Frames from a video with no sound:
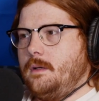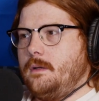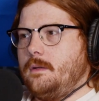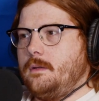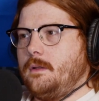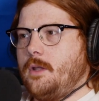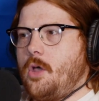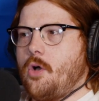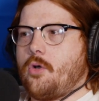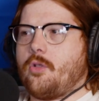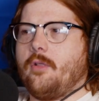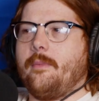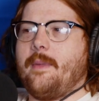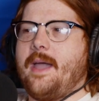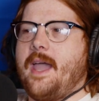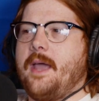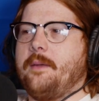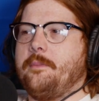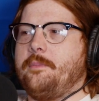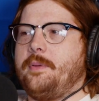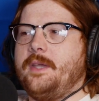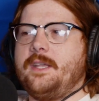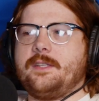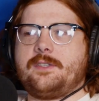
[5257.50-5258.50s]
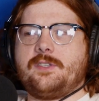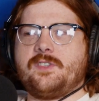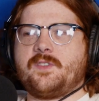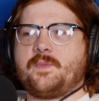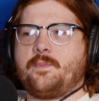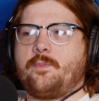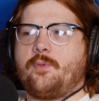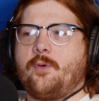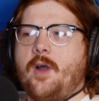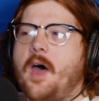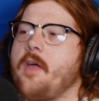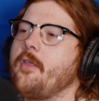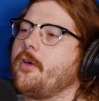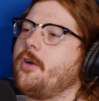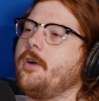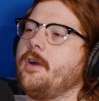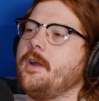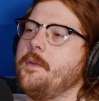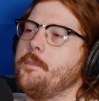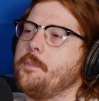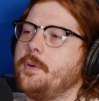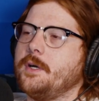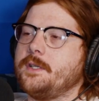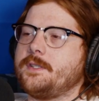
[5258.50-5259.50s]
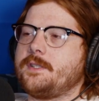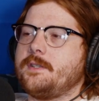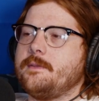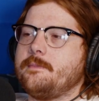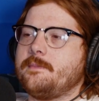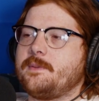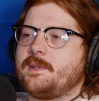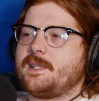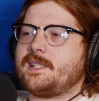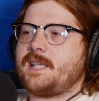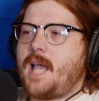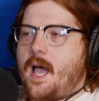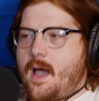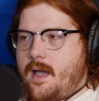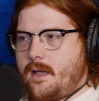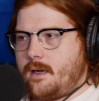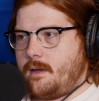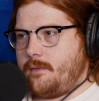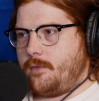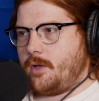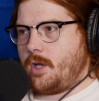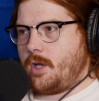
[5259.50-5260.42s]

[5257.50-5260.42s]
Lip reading: Local man beats his brother and puts him inside of a